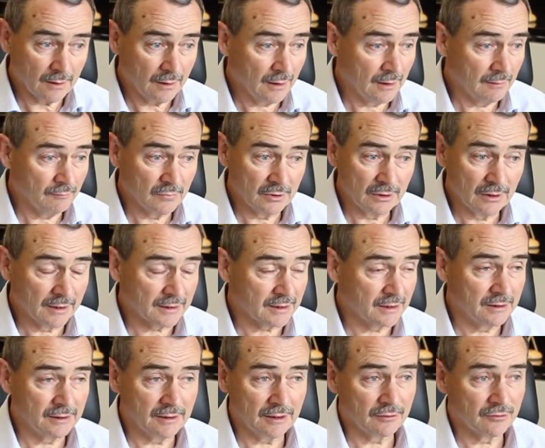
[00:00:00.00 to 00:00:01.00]
Like
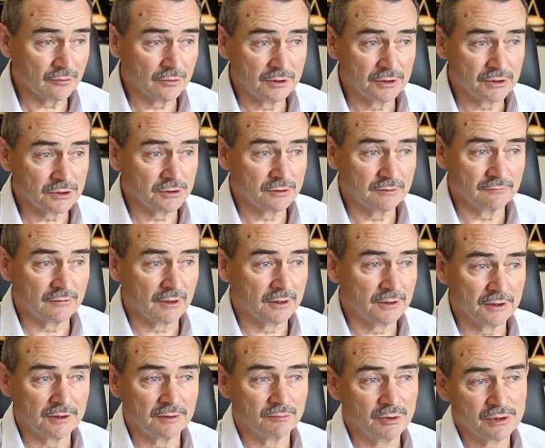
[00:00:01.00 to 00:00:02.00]
any other initiative, they
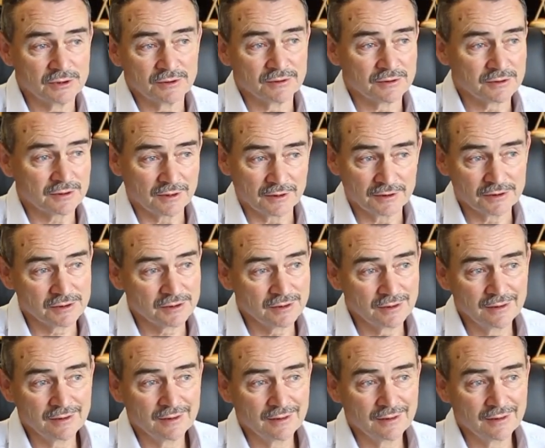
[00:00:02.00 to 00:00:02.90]
need a business case.